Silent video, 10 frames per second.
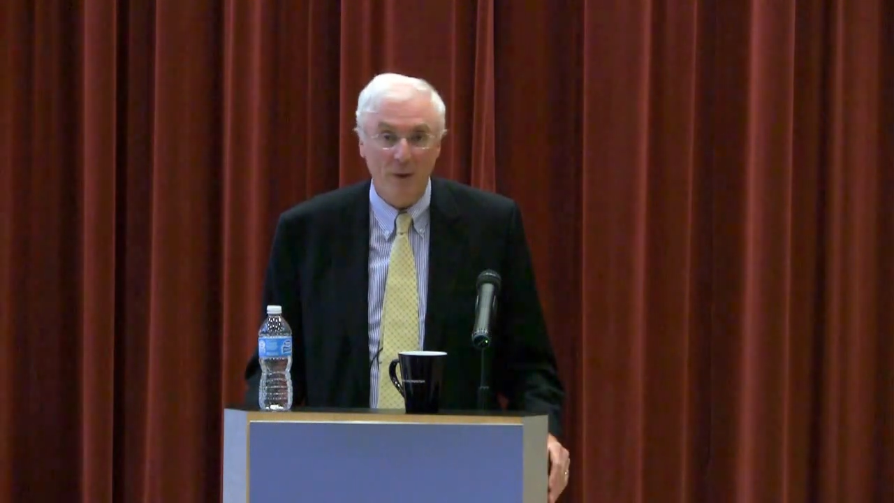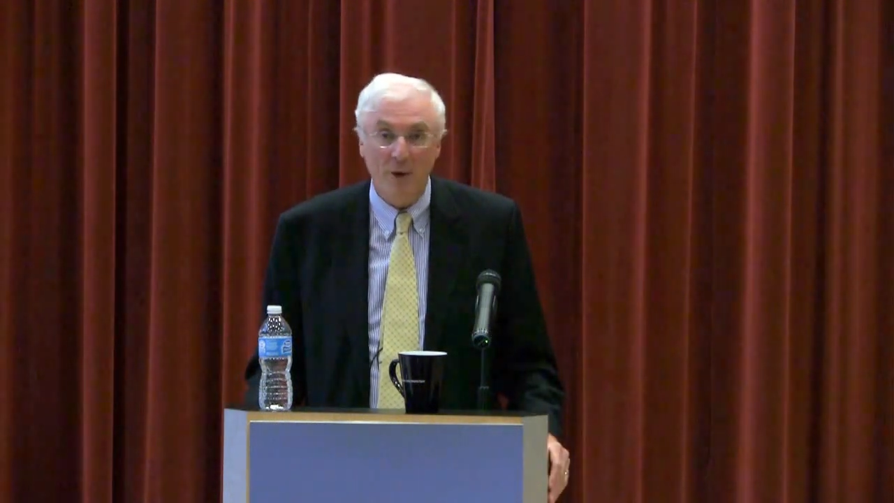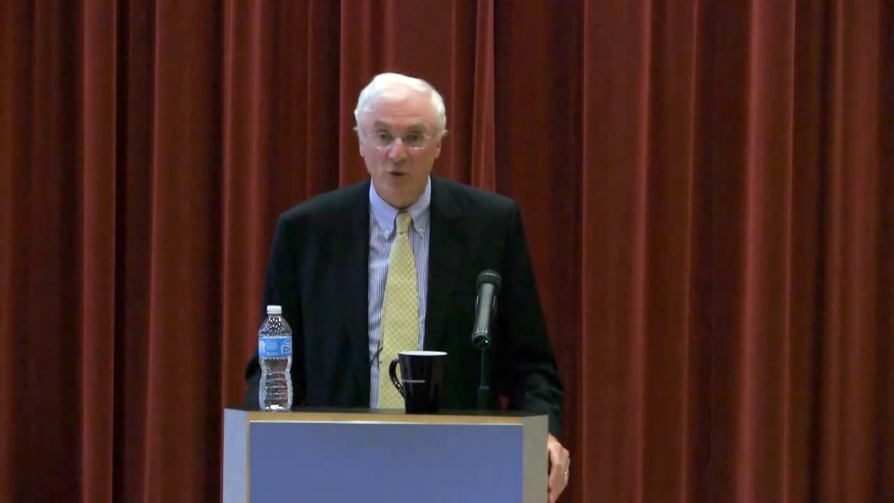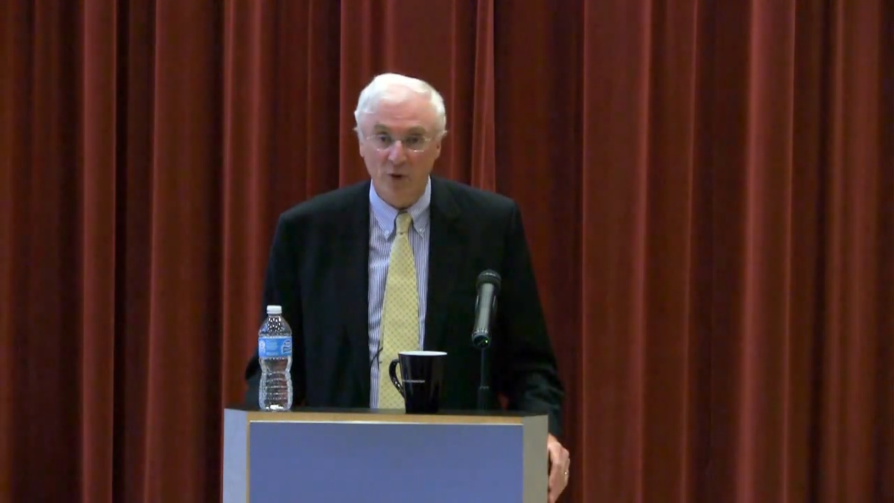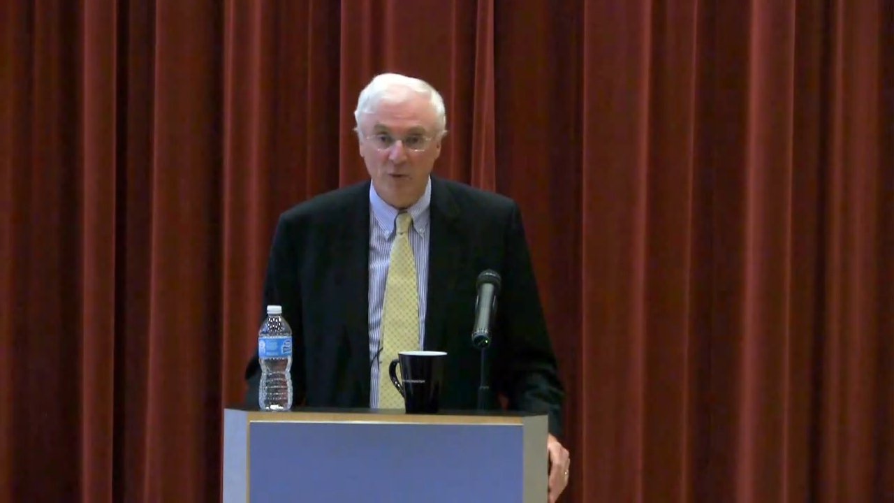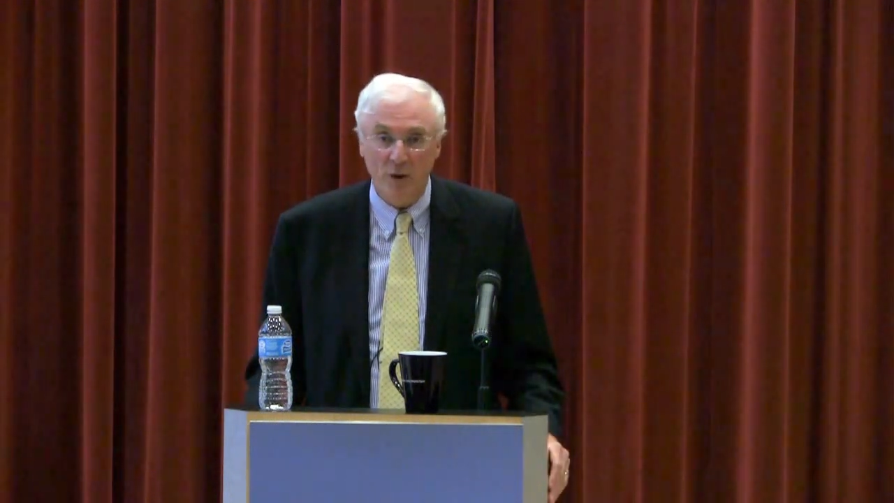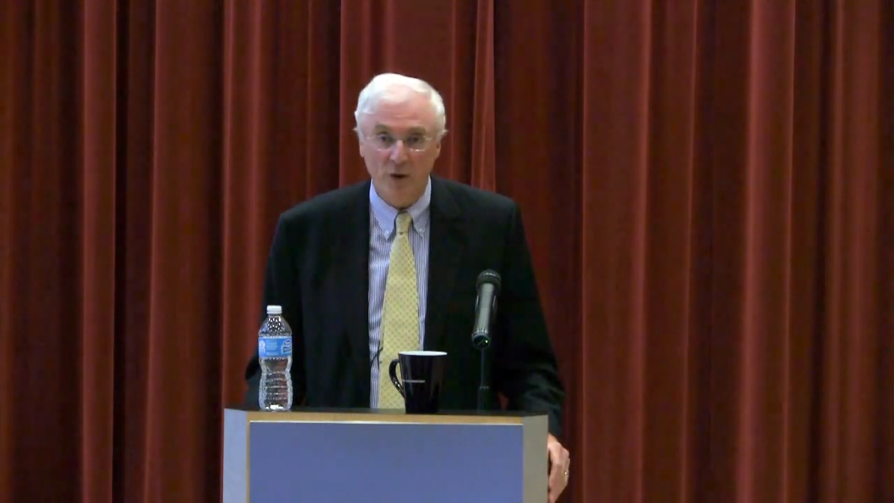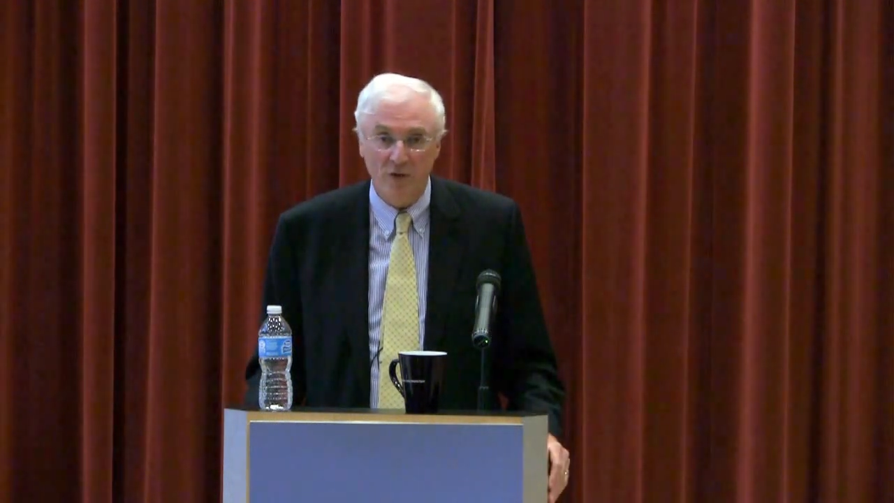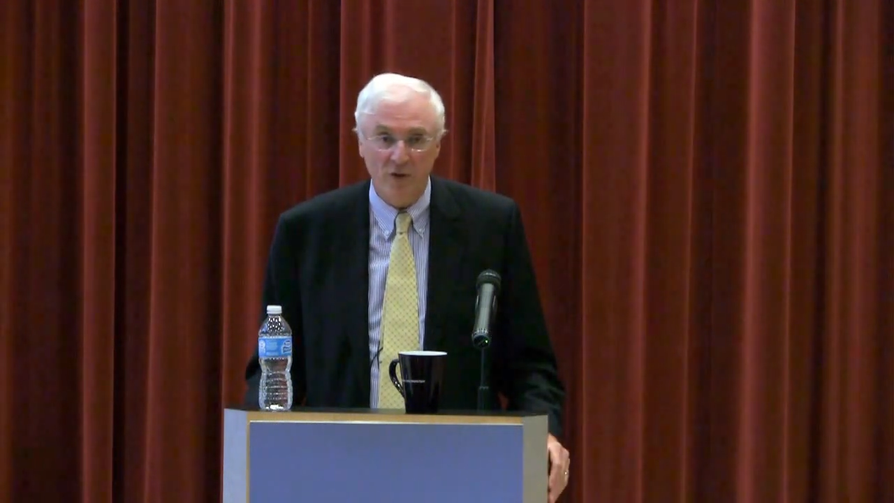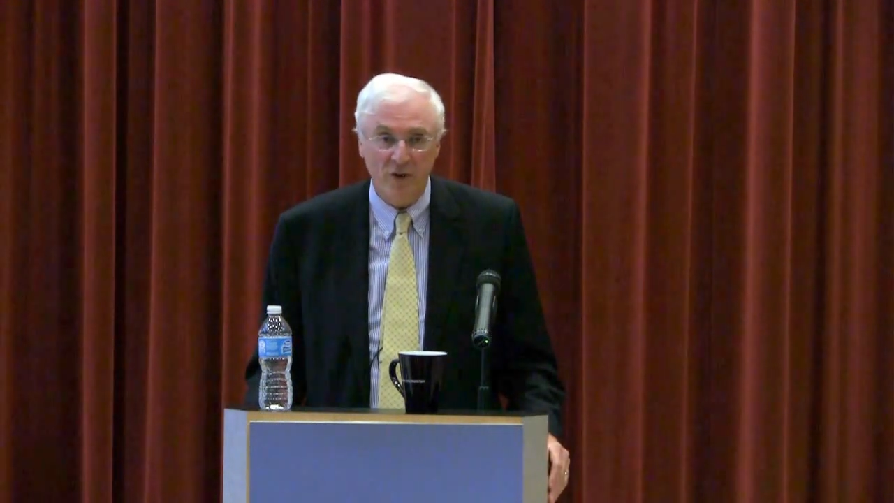about to
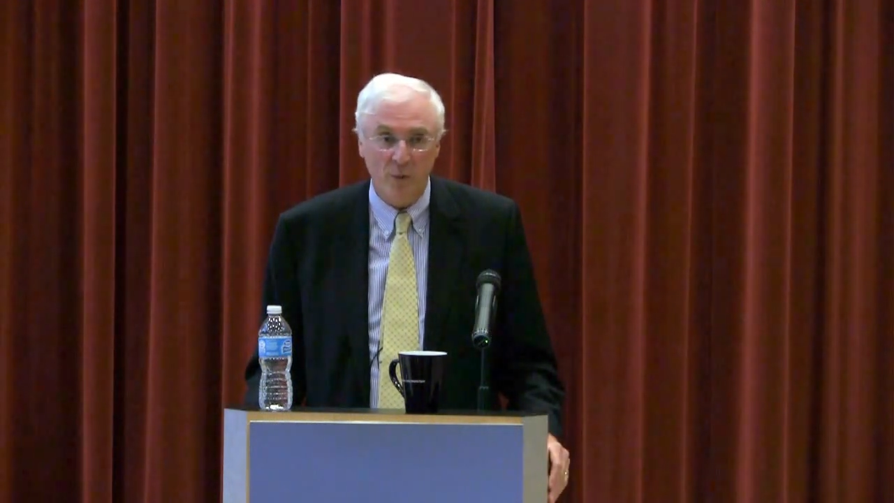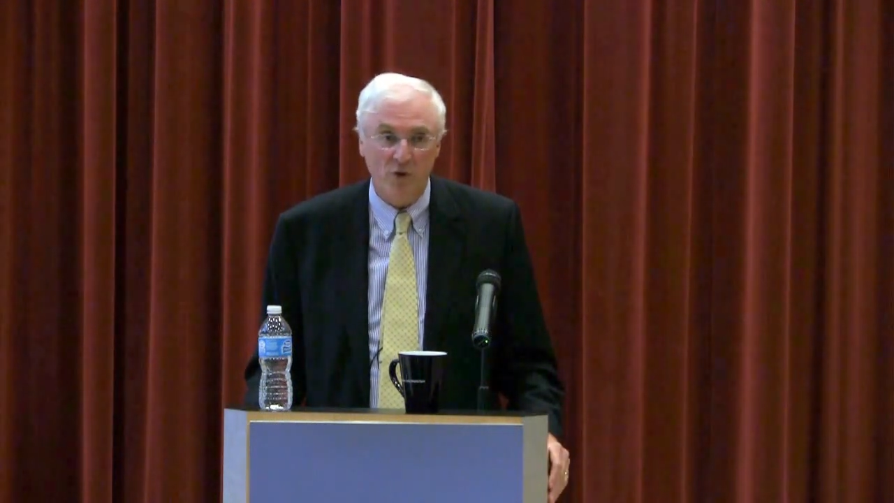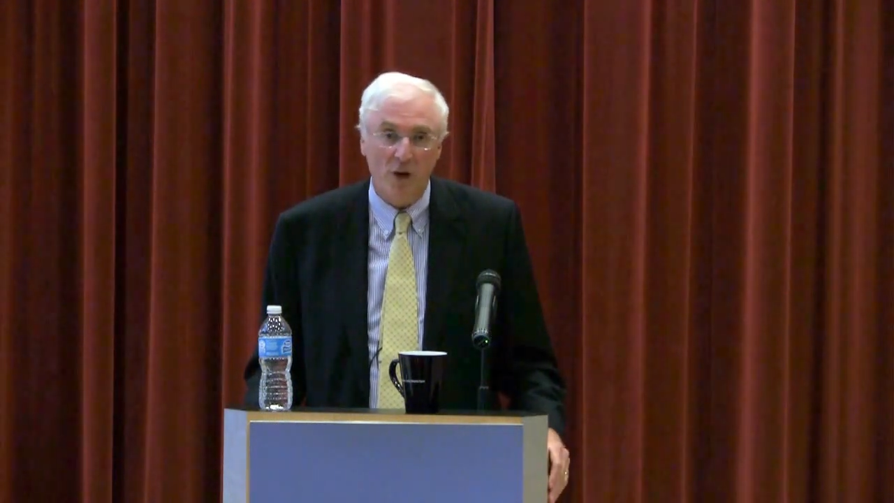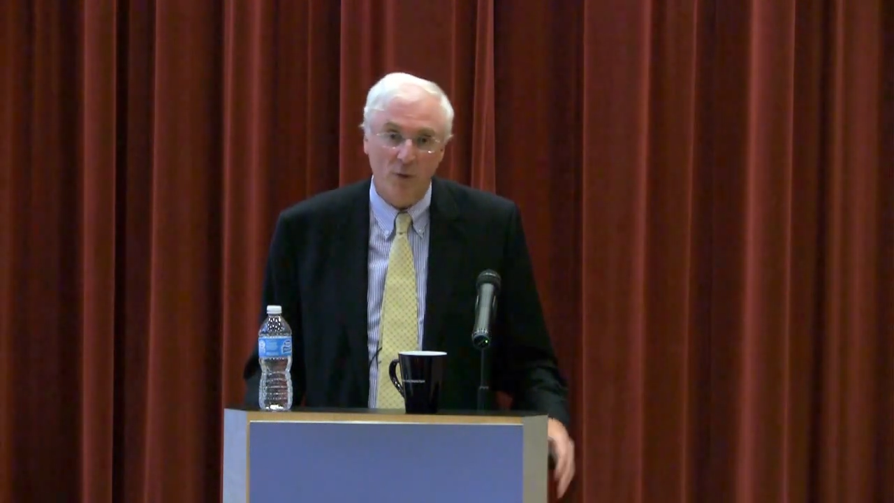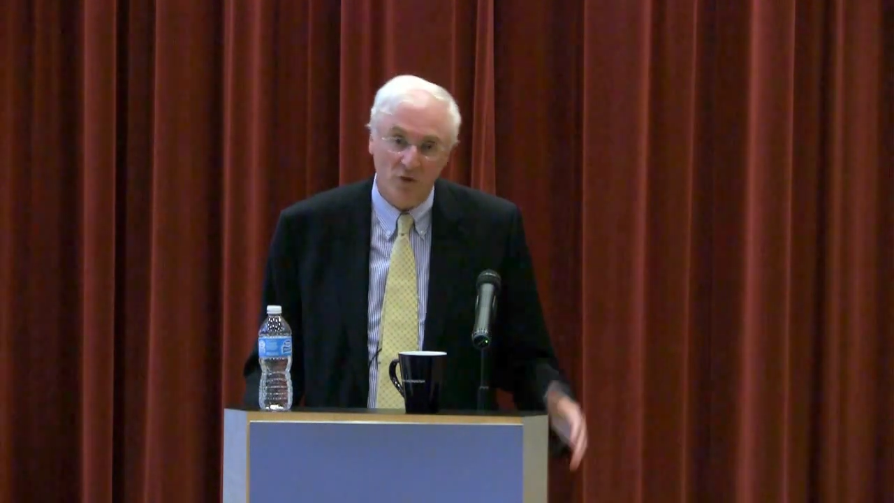experience the same trauma.